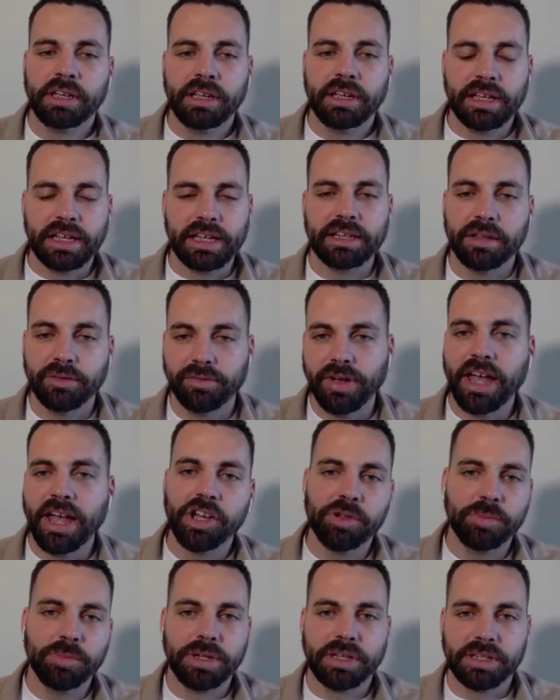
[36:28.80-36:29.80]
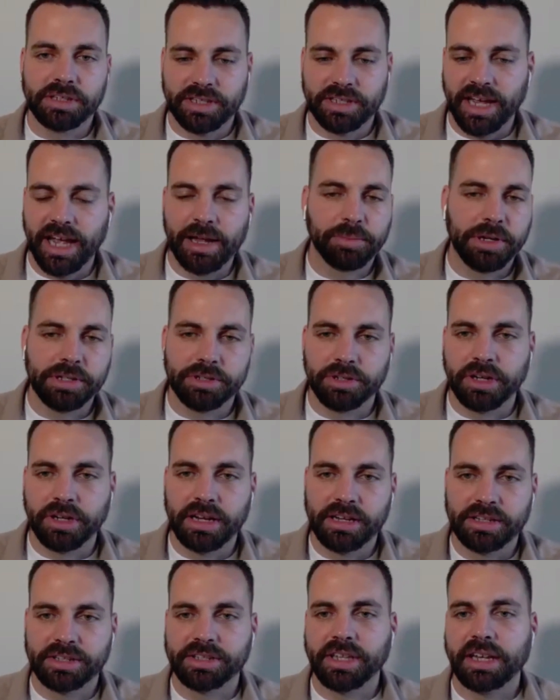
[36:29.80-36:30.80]
in the valley because cap rates are
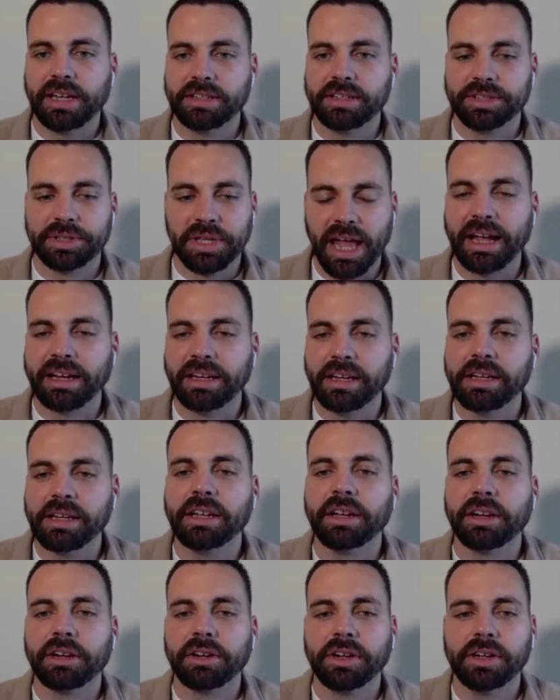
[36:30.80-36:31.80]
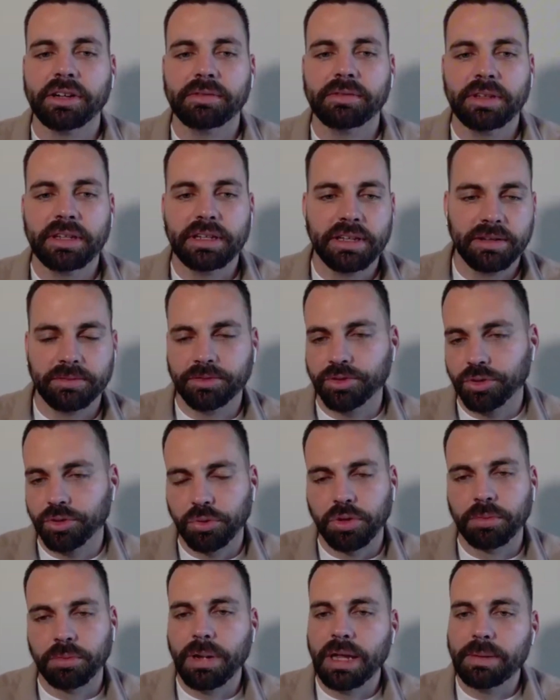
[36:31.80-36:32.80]
kind of staying stagnant here. And
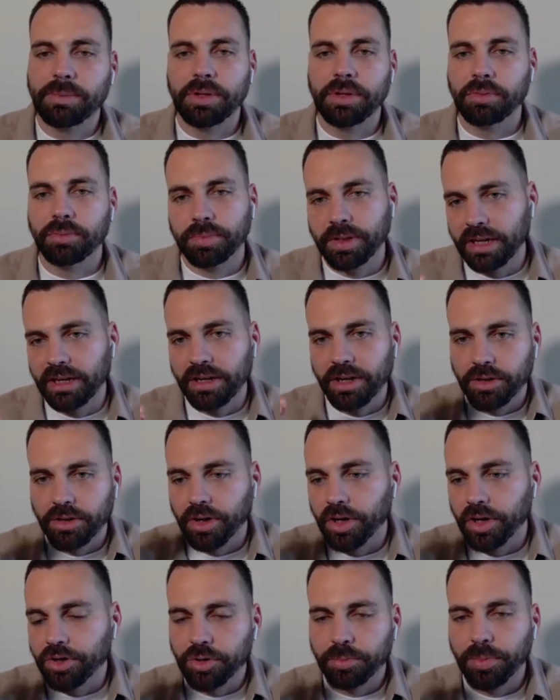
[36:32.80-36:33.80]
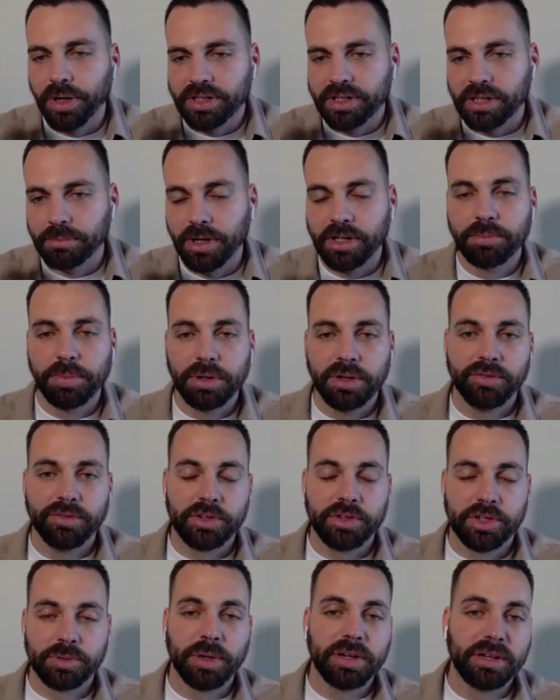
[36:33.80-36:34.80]
sure, maybe you get another $100 a month, but if you're
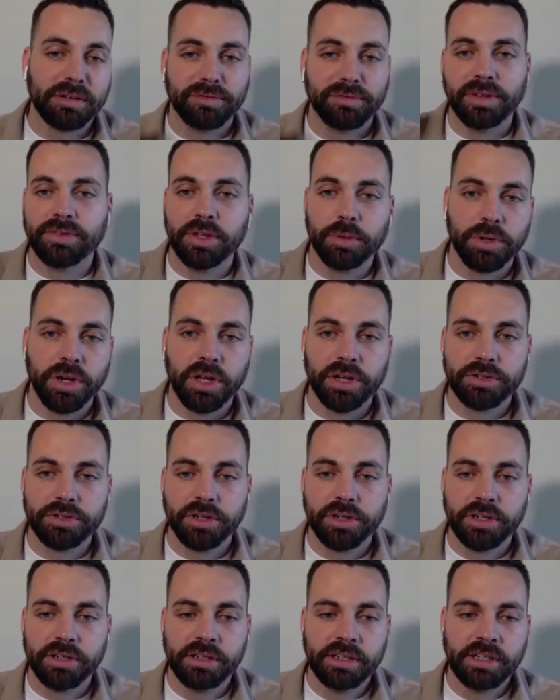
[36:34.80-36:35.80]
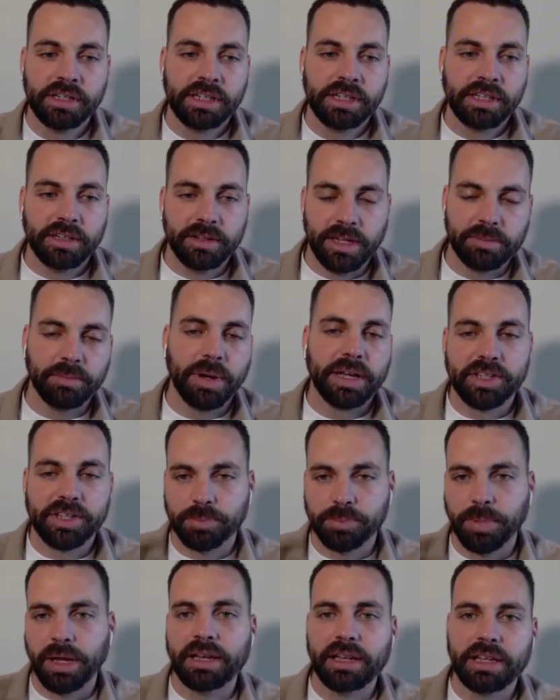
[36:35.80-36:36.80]
spending 5,100 and by
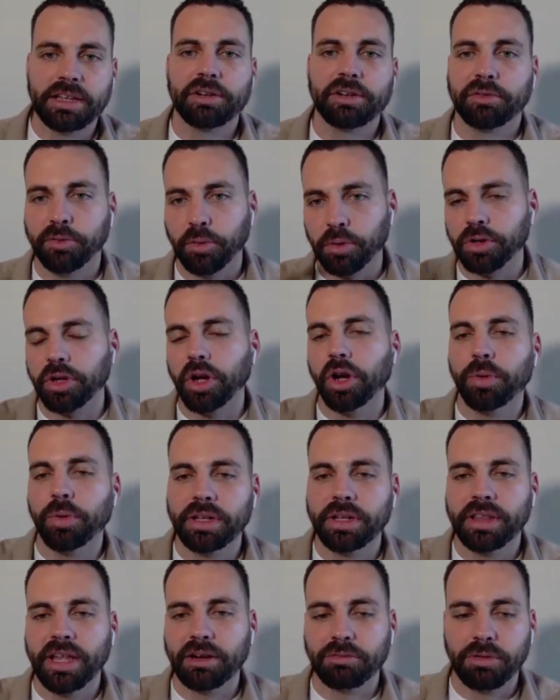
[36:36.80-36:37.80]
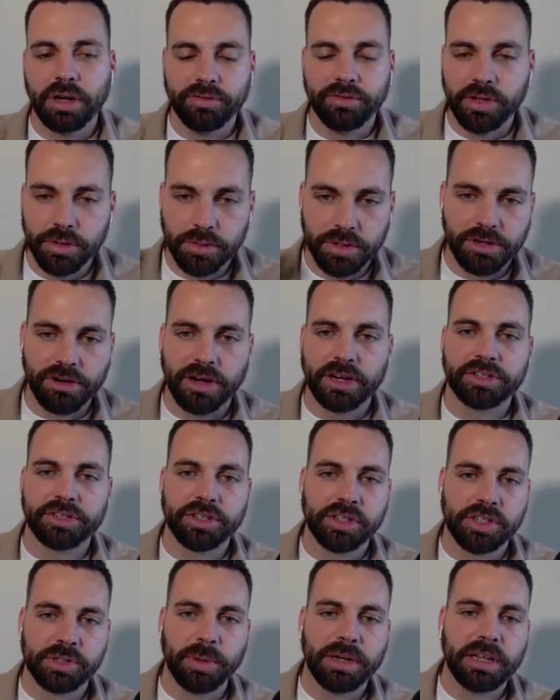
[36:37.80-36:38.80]
spending you're foregoing that revenue and you're
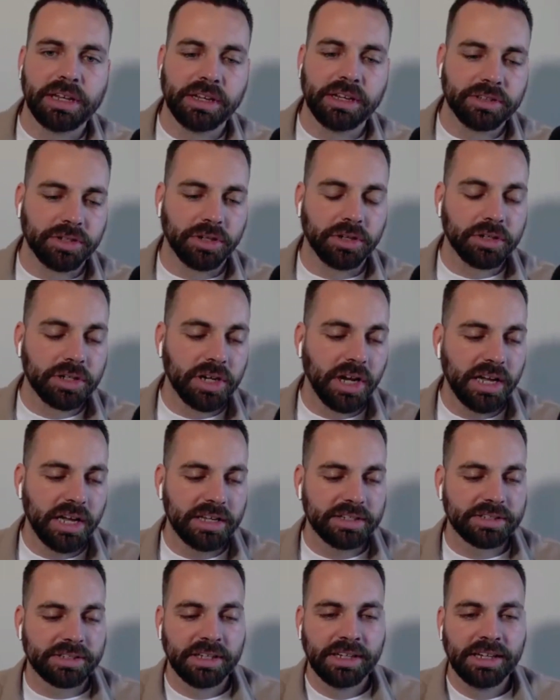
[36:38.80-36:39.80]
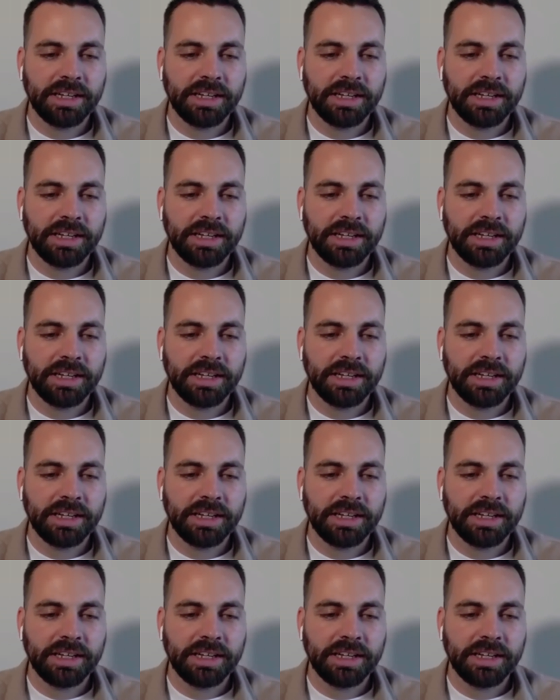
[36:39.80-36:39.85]
actually spending it on turn costs,